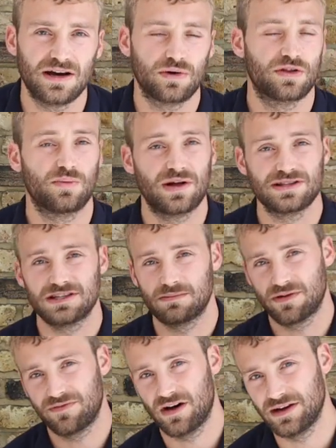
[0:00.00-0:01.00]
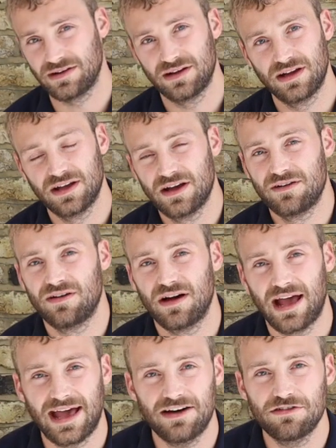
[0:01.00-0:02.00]
or the ones that provide
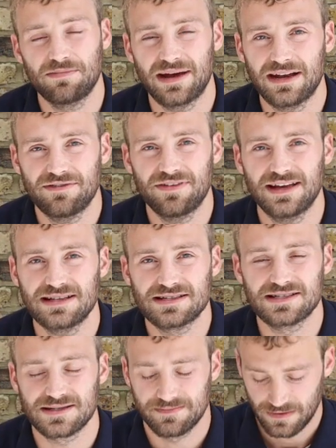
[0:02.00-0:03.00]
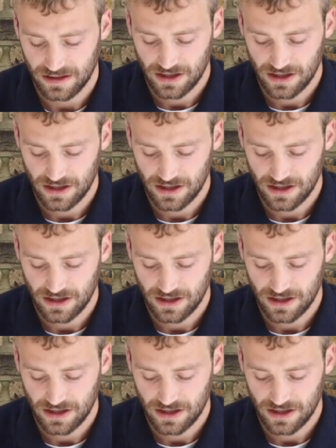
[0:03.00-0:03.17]
health benefits.